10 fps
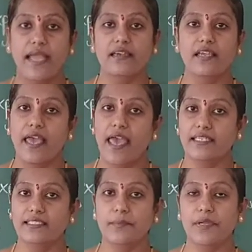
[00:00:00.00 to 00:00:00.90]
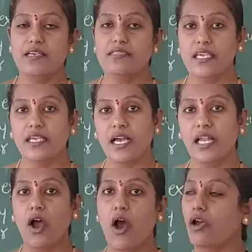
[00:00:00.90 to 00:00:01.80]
can accept a single